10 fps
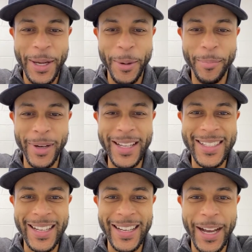but
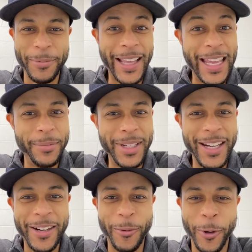uh, I'm glad to be
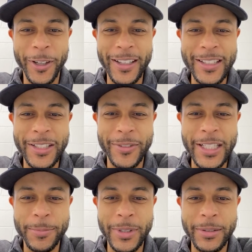here working. Just
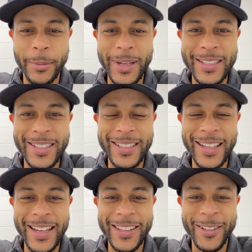finished putting our message
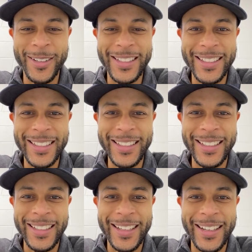together and
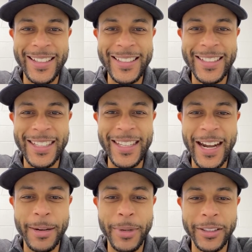uh, just
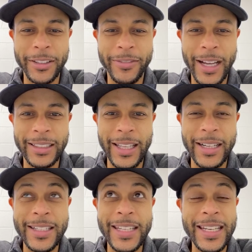excited about the fact that
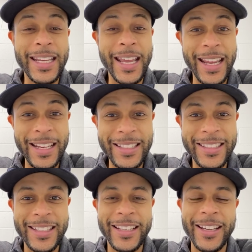in 10
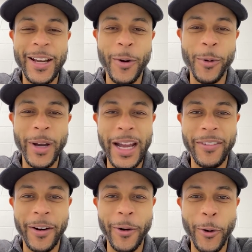days we'll have
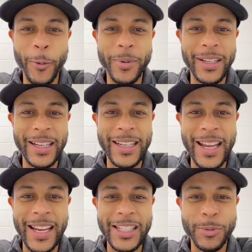our opening
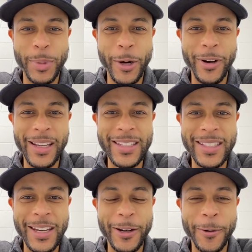day experience
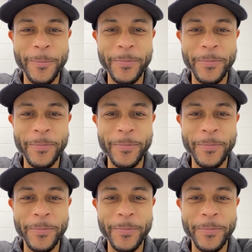here